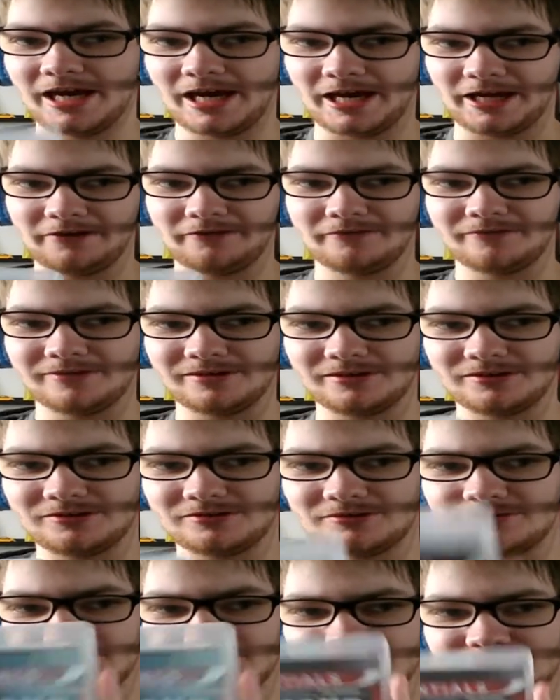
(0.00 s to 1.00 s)
and you
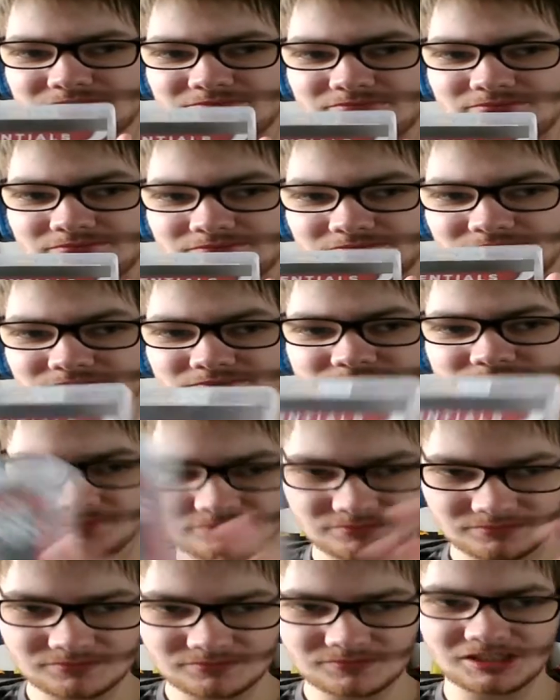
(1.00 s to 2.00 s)

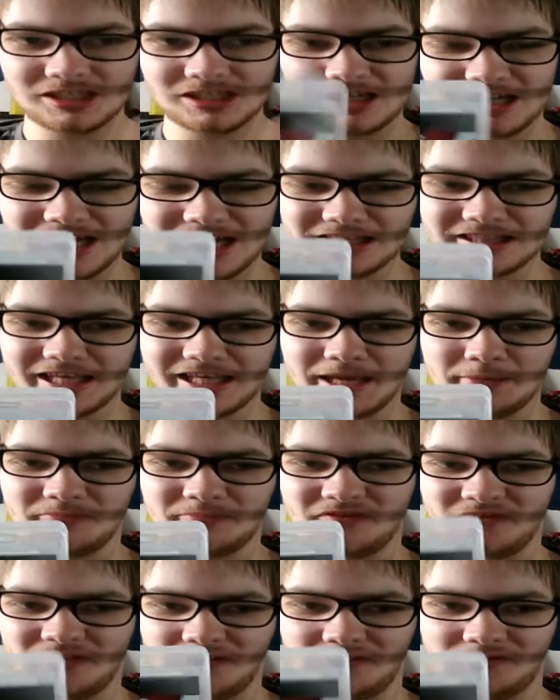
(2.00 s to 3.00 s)
uh, got the game
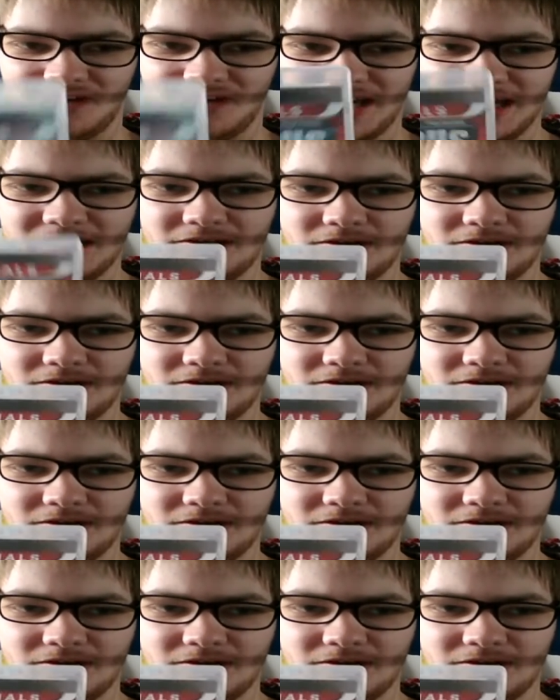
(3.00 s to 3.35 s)
for free.